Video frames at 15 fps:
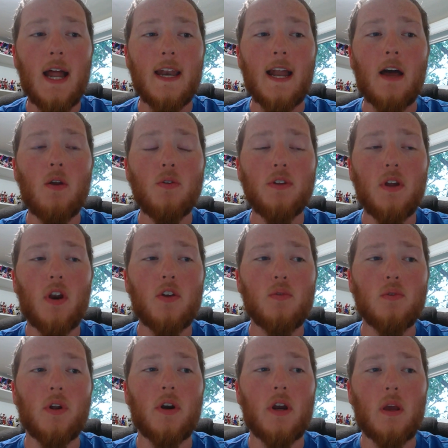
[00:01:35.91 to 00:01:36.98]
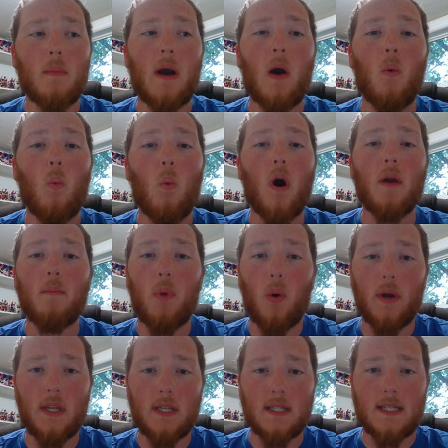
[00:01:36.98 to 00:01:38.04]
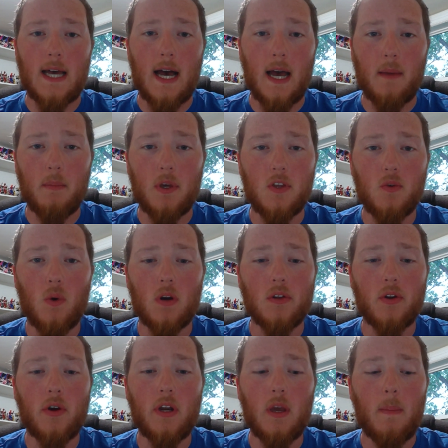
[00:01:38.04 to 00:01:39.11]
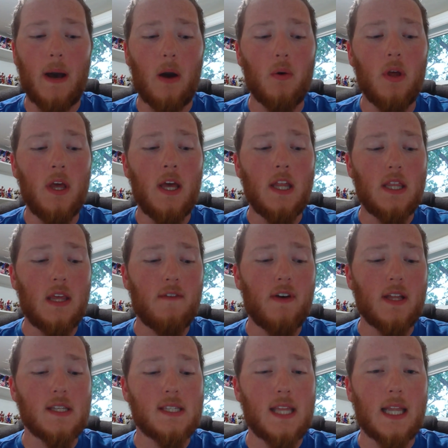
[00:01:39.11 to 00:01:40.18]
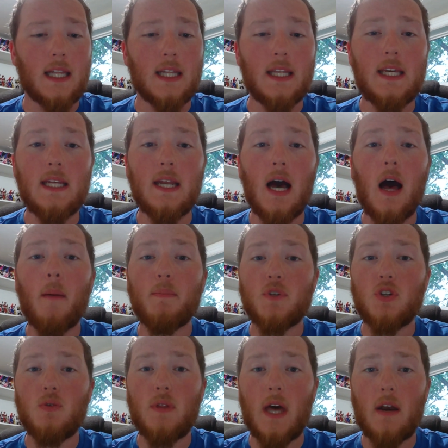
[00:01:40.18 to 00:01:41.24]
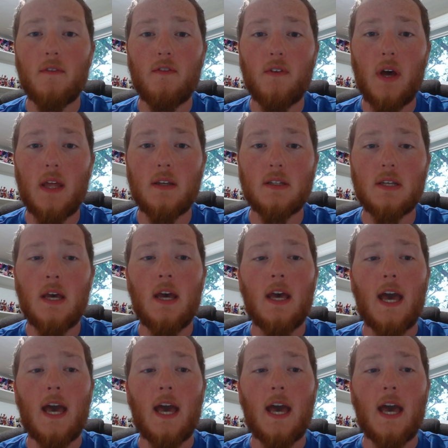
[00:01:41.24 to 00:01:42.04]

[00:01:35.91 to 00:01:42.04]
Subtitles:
not only are you learning about one point in time, but you are learning about the events that lead up to that event